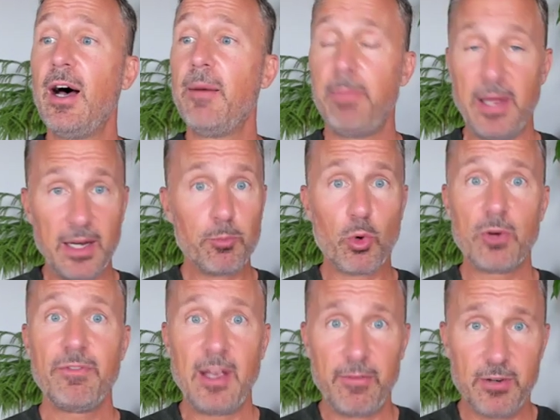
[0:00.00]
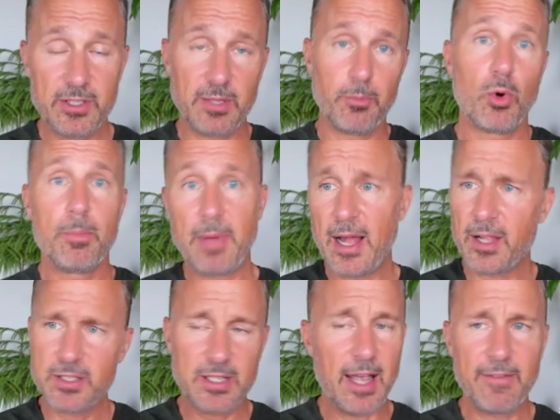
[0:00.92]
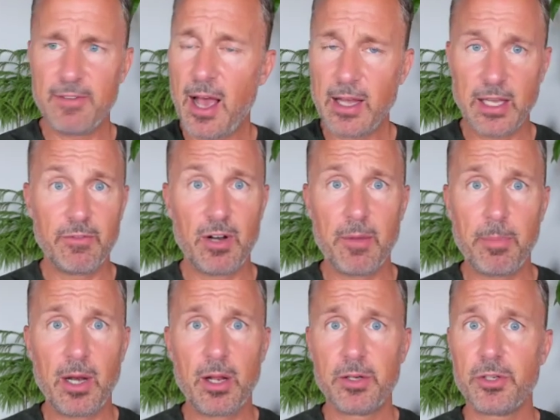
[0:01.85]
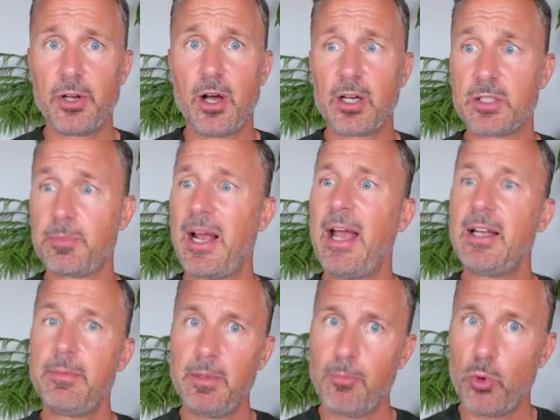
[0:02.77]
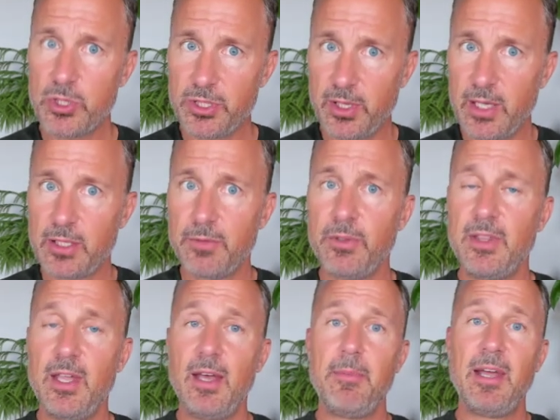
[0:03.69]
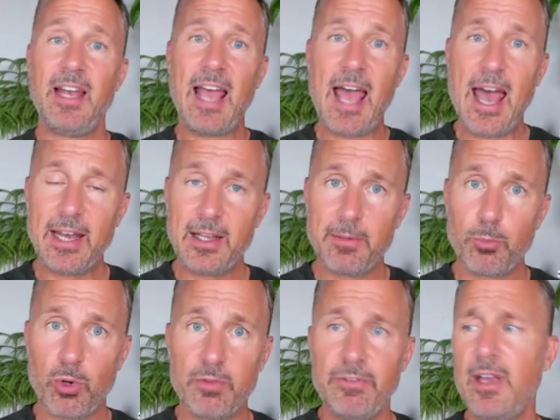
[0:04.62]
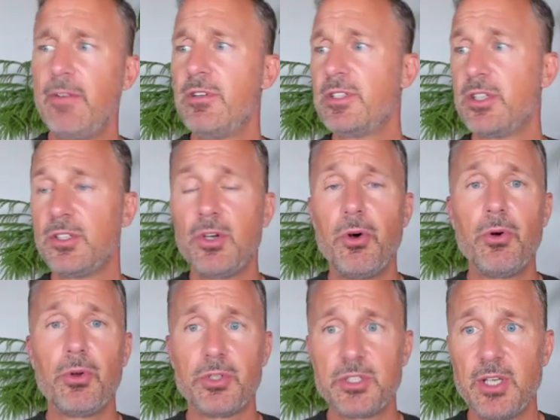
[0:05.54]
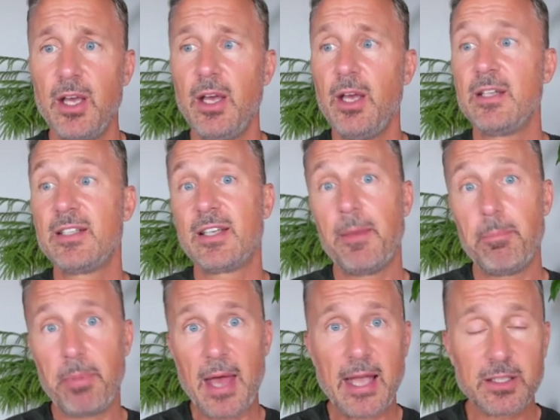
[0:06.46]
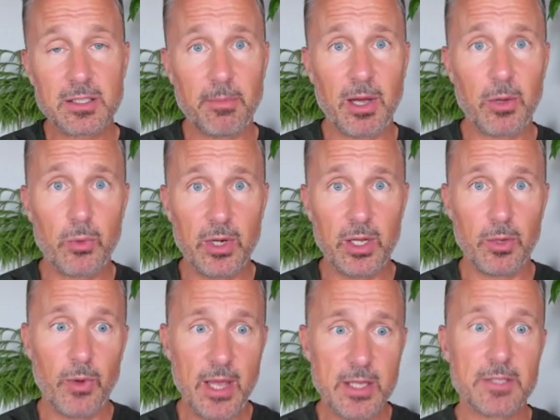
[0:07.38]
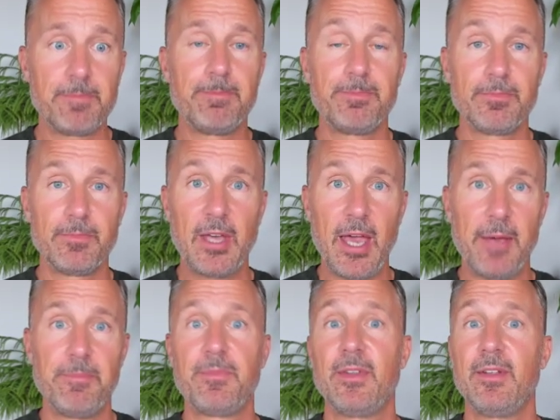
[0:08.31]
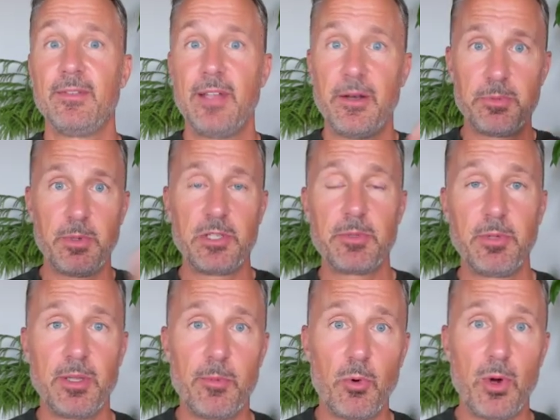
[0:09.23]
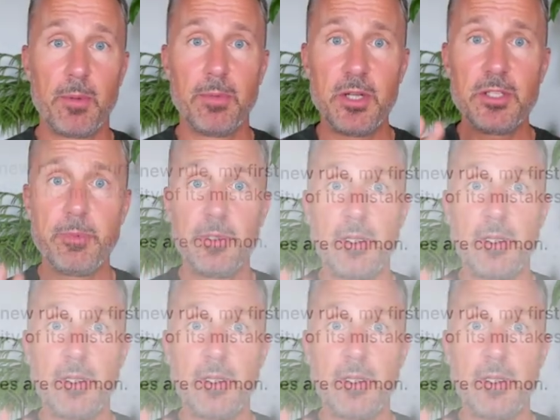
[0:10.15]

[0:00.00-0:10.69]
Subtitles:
betting more favorites and more balanced. I have not given up on underdogs, but I had to be more selective with them and add in more favorites and totals to get back to my winning ways. Okay, that was principle number 1. Principle